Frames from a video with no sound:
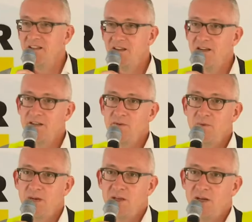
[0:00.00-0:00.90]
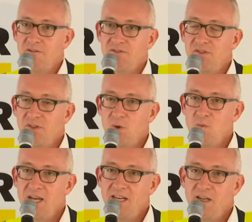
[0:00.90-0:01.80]
other country where you have so
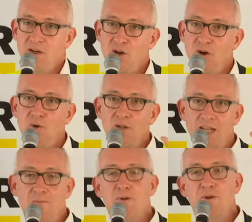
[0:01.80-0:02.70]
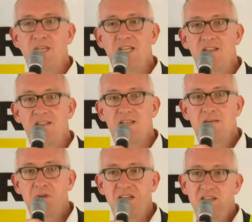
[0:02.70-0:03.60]
many local employees
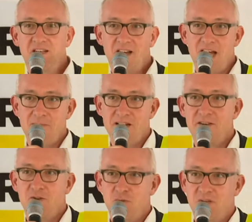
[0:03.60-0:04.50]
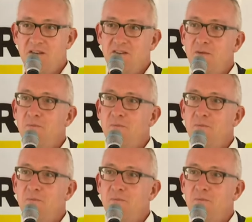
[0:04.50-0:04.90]
in mid and high management